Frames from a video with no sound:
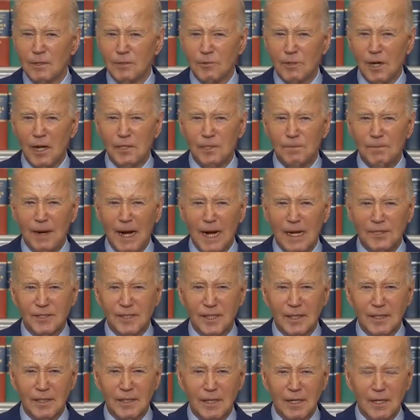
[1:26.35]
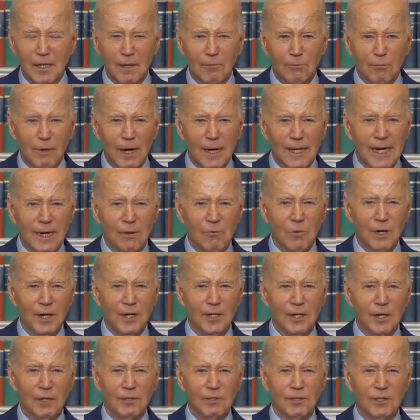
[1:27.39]
trespassing, breaking
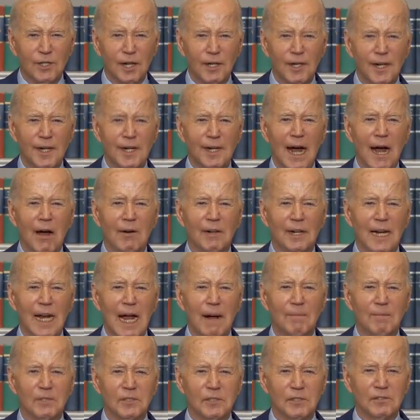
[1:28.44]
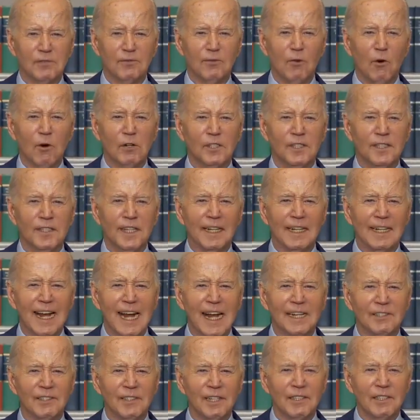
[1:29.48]
windows, shutting down campuses, forcing the
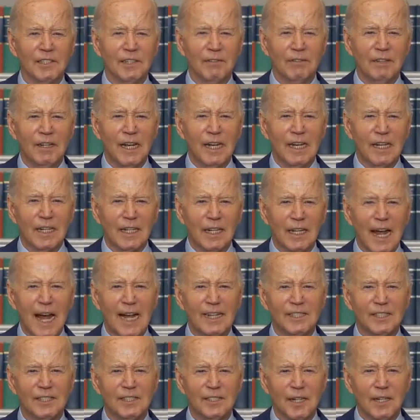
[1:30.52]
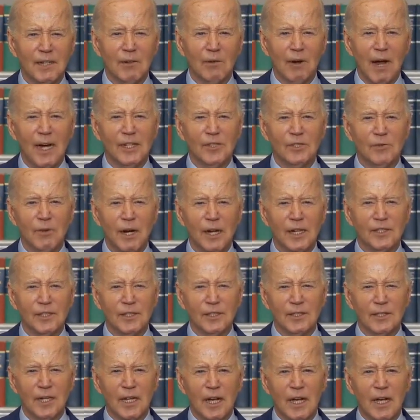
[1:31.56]
cancellation of classes and
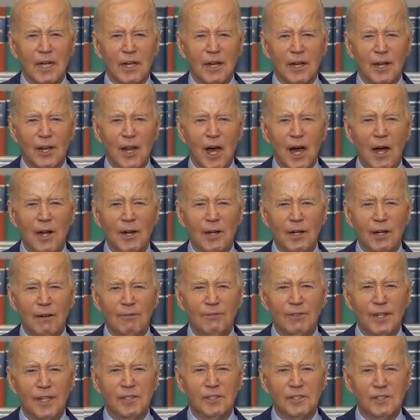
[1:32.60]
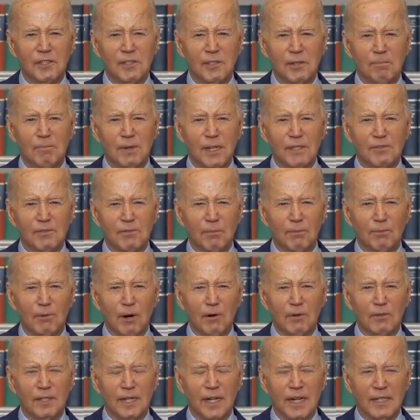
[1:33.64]
graduations. None of this is a peaceful
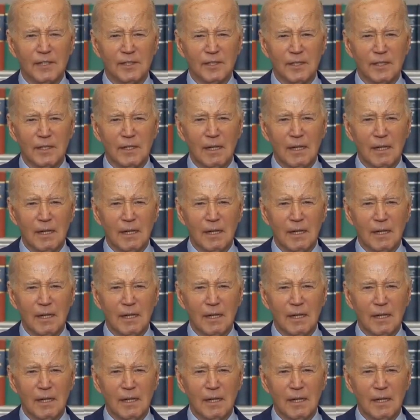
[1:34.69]
protest.